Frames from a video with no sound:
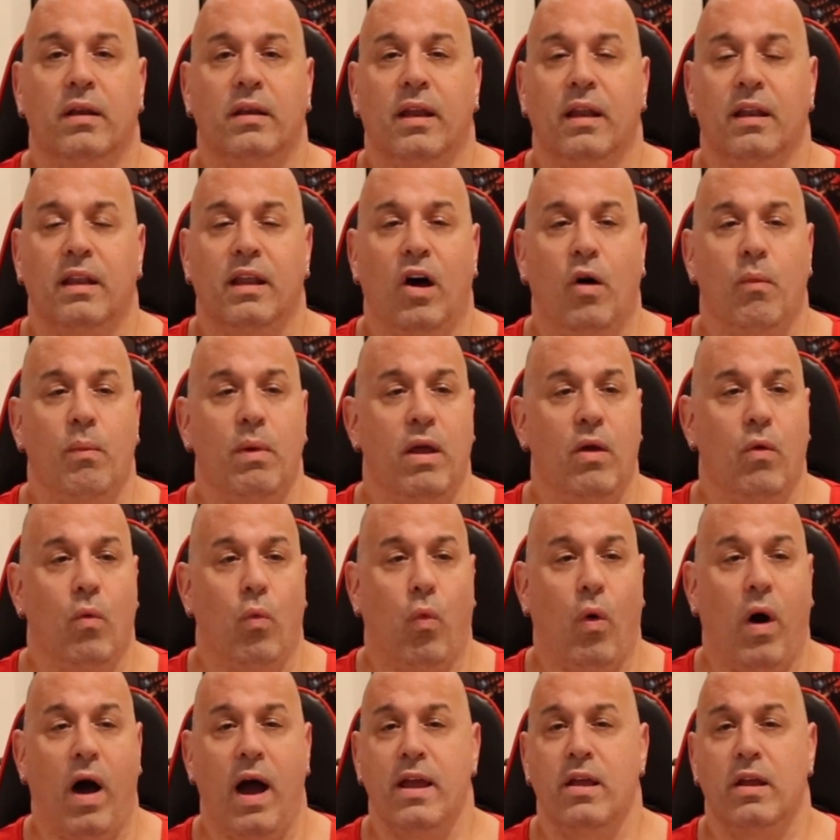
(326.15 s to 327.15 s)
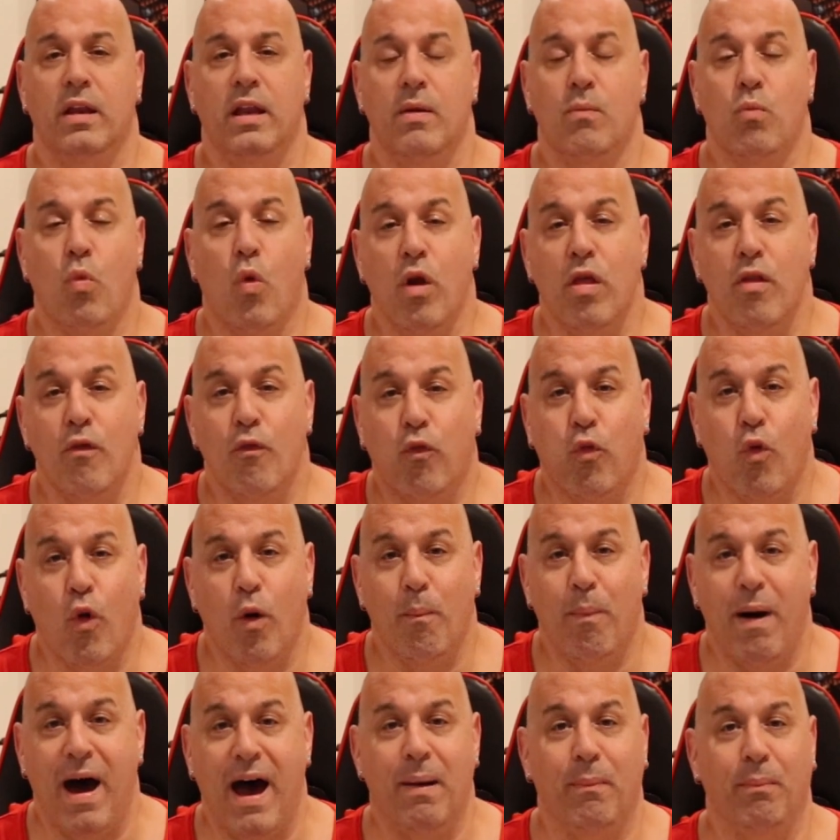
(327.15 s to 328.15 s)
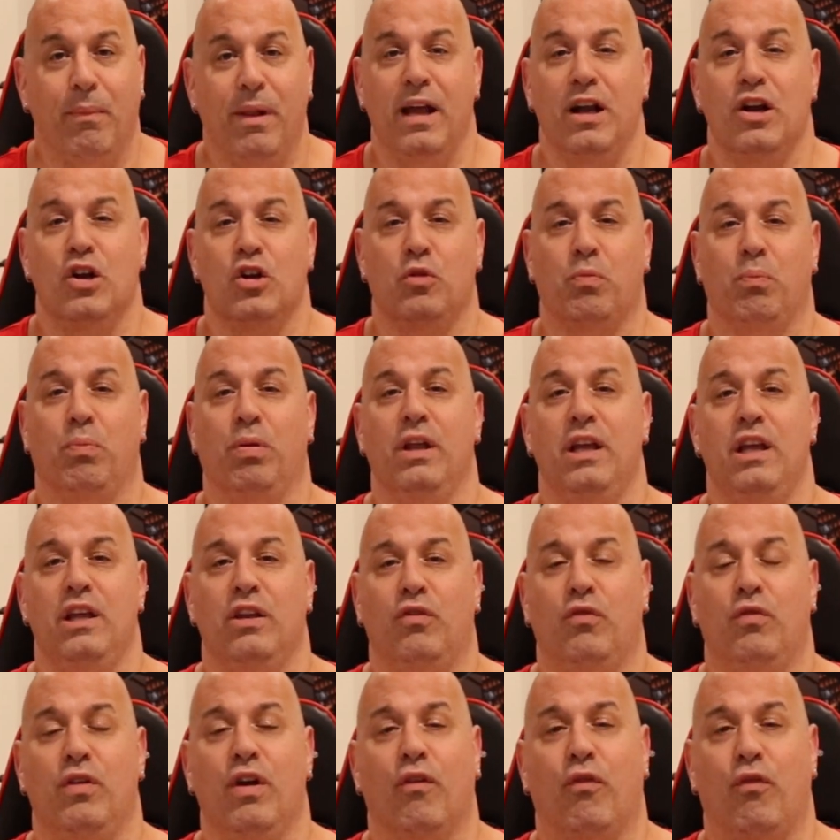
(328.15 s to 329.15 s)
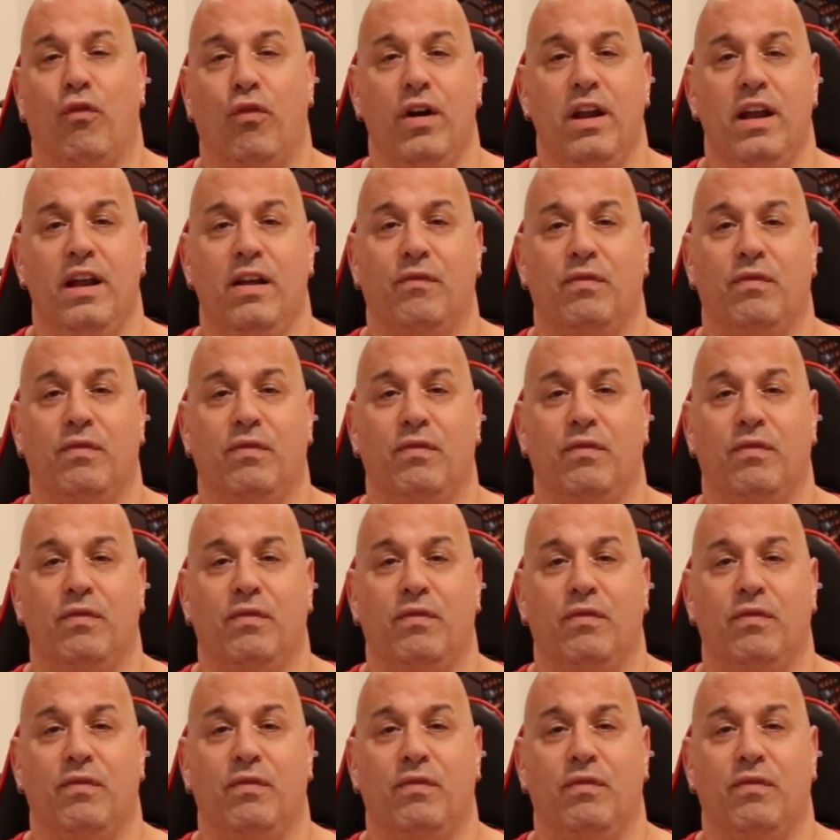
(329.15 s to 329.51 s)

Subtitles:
can tell me why you need more than 4 bottom layers, please feel free.